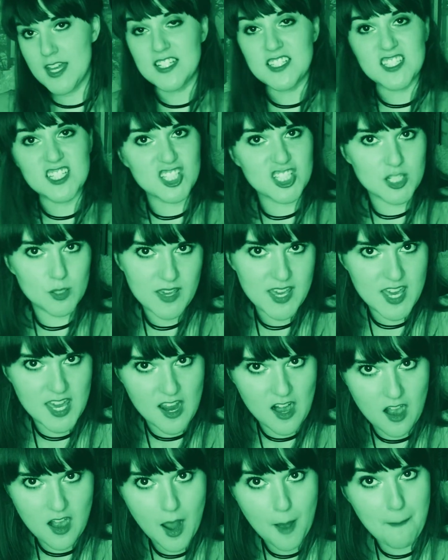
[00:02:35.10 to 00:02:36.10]
Did you
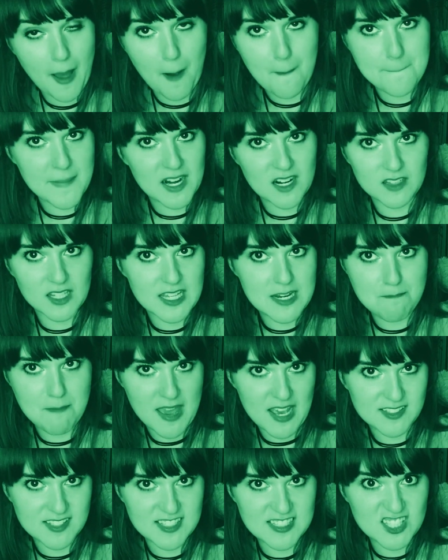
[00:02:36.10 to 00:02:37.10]
hear about Marilyn
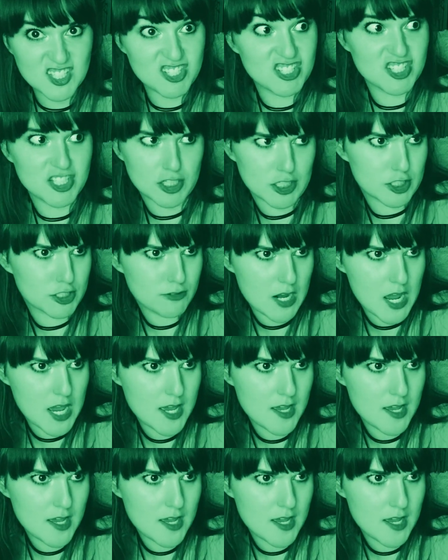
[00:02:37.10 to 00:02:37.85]
Manson's surgery?